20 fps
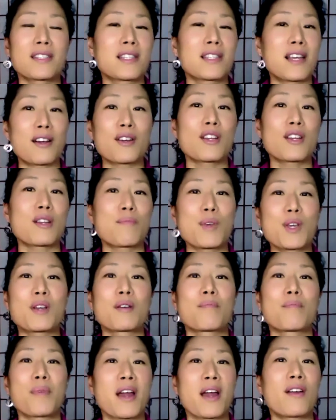they're going to be
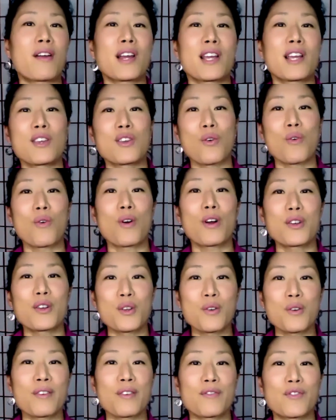comparing your
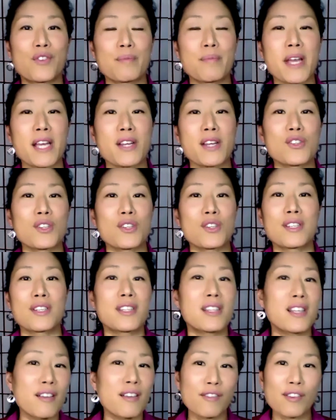new information to
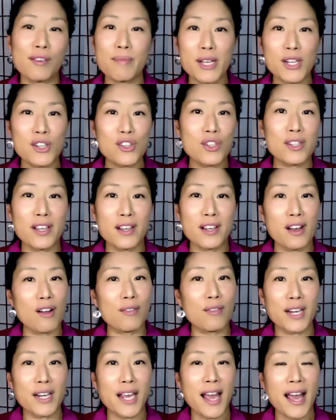the information they
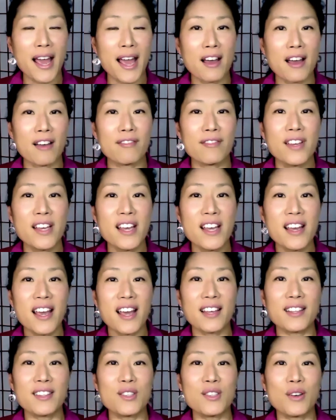already have.
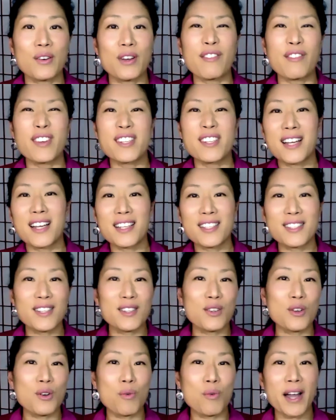And so if it
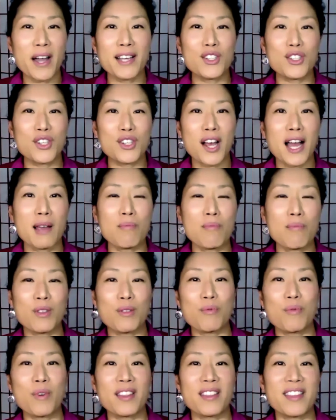doesn't quite jibe with
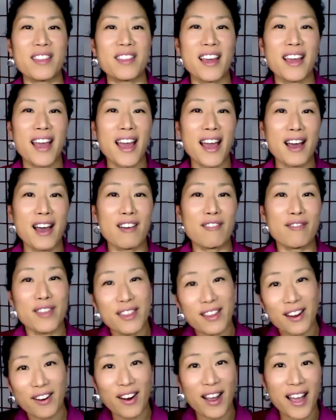what they have in
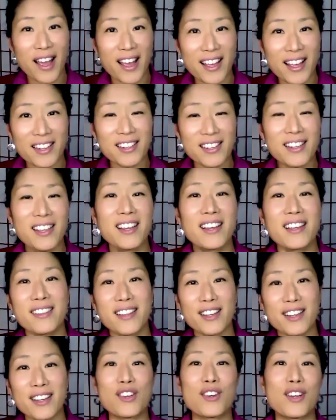their head,
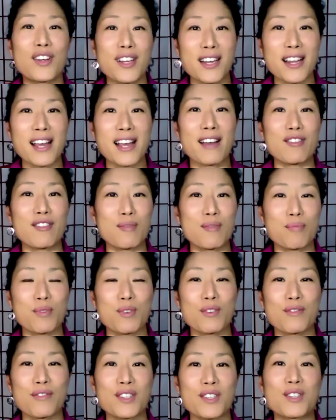then you're going to have to
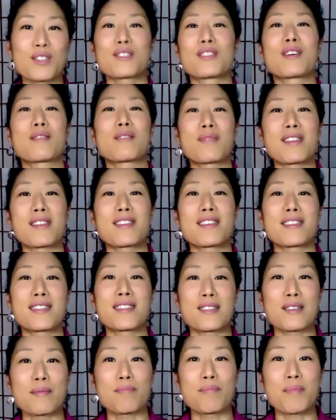prove it to them that this
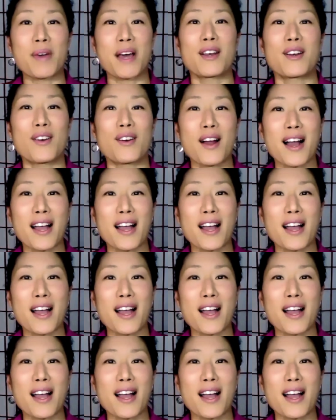is a better